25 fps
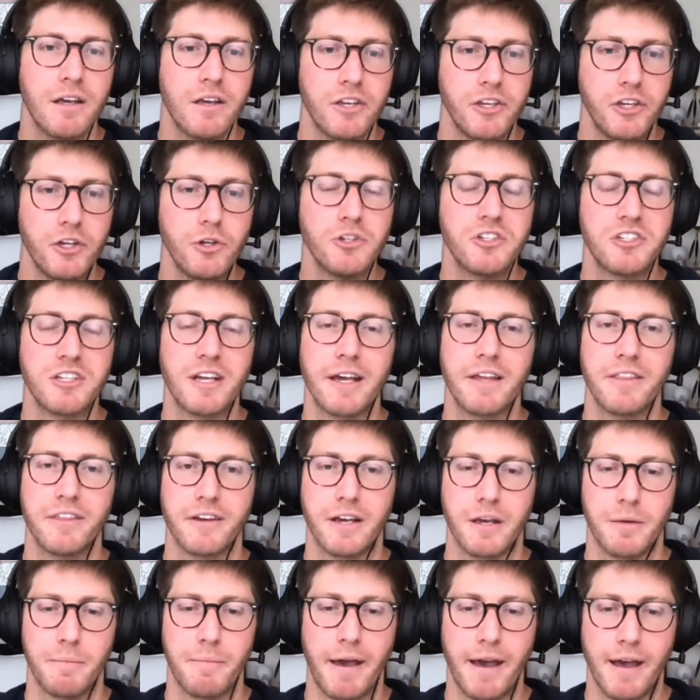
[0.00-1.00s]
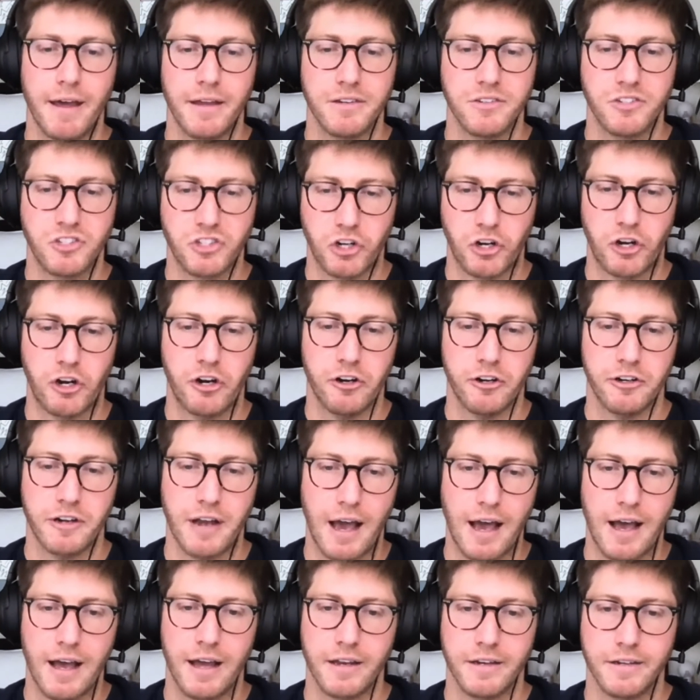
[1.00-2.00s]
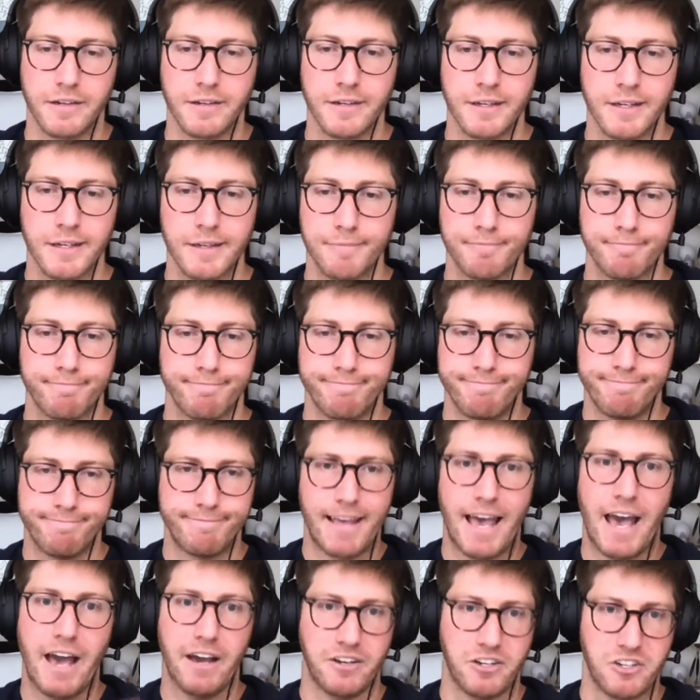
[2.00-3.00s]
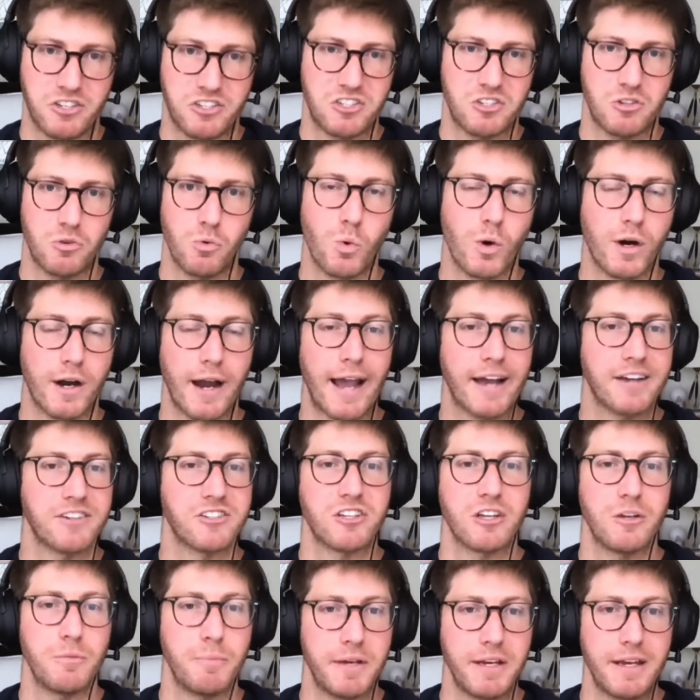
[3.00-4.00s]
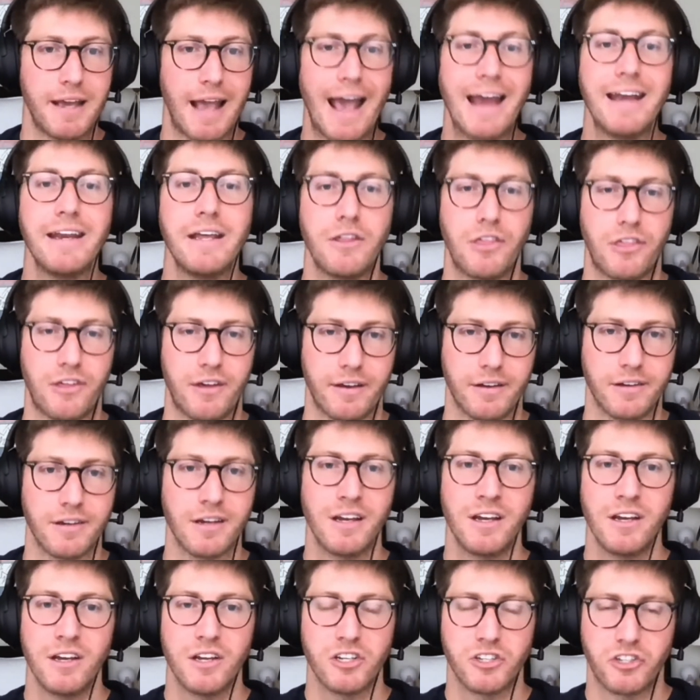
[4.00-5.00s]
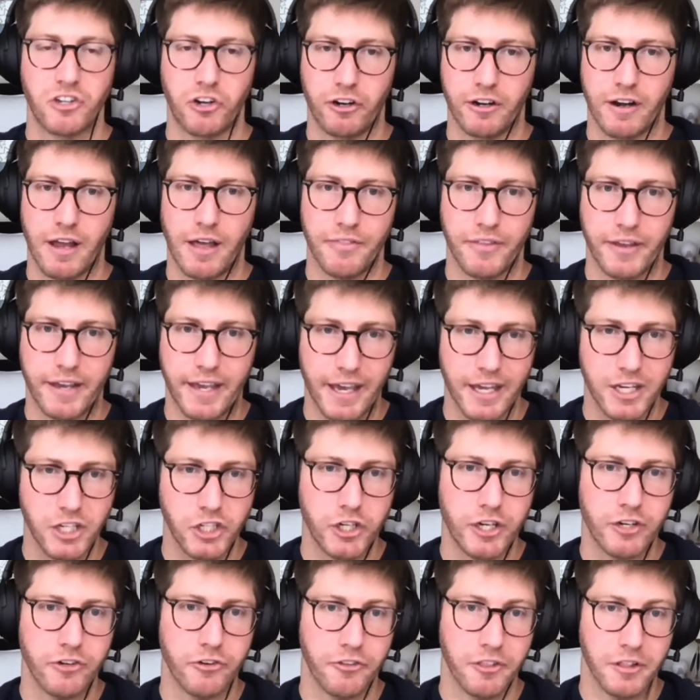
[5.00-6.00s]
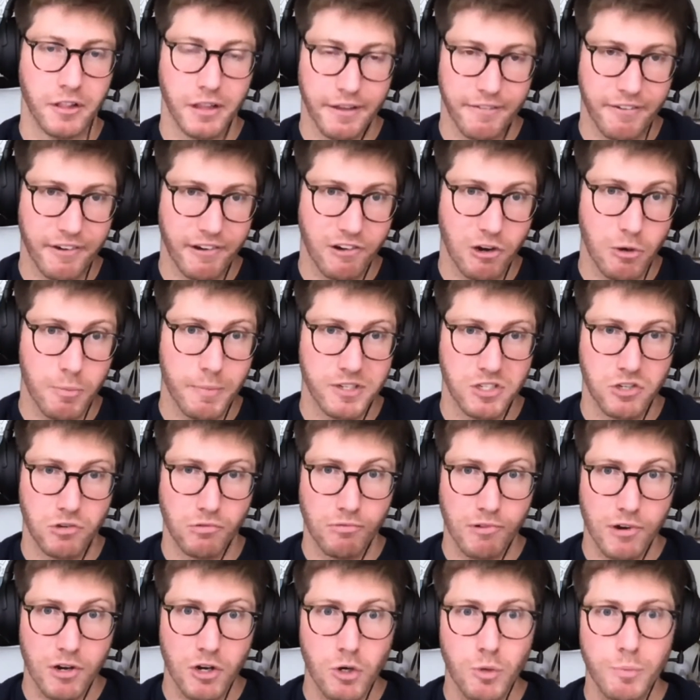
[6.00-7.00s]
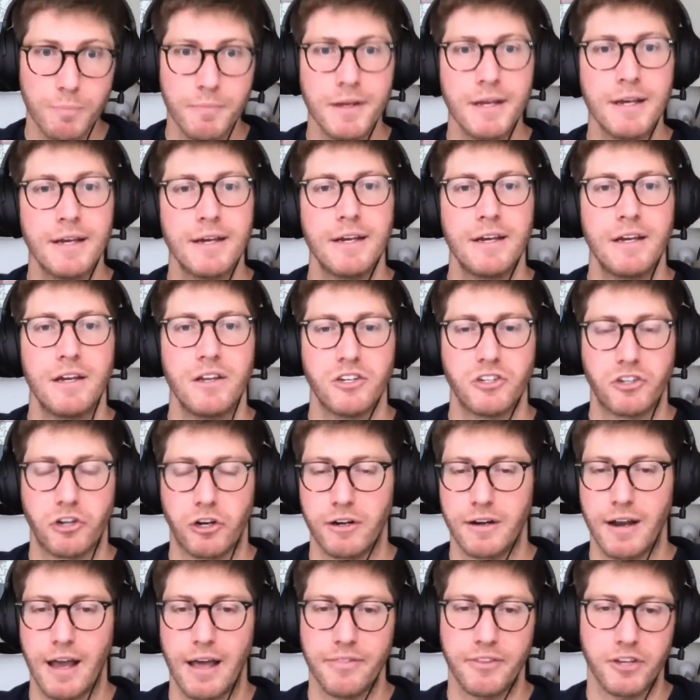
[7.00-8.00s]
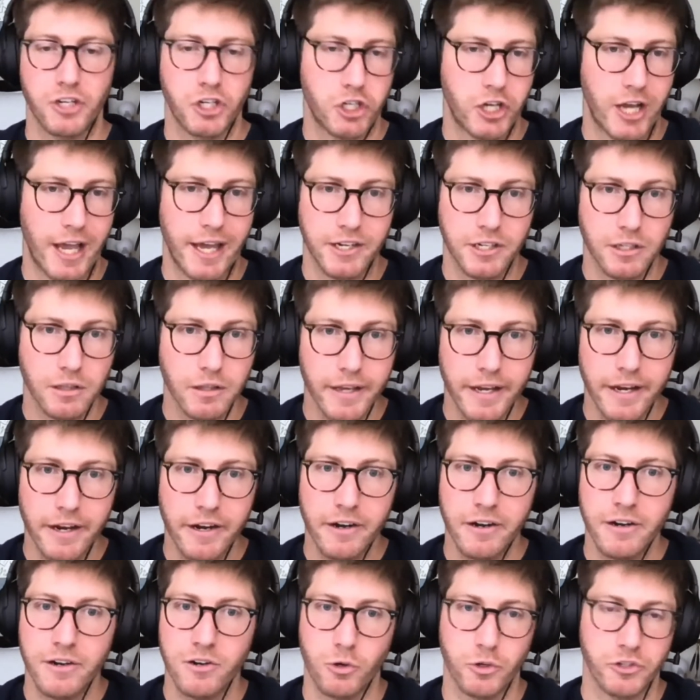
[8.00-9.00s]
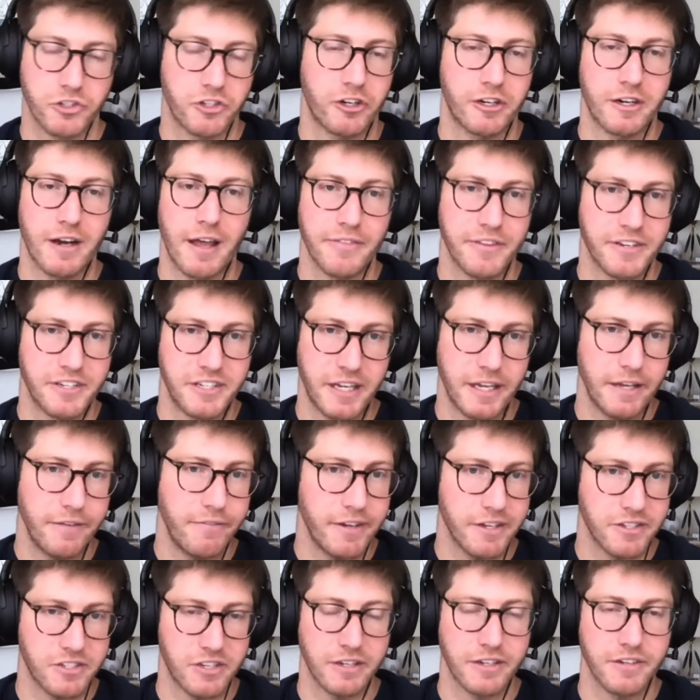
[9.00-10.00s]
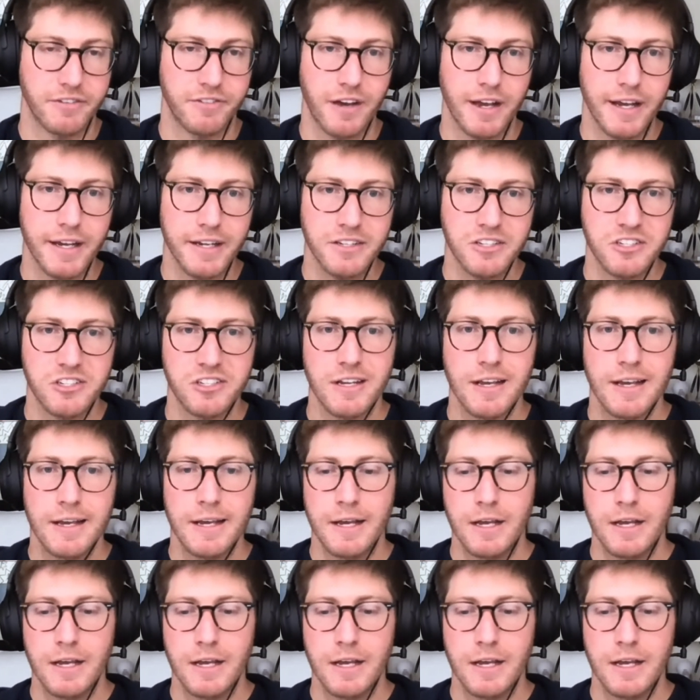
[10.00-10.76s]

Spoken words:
you say the command turn on X, where X could be anything. Turn on the kitchen or the living room as a room, turn on the chandelier or turn on the TV as a device,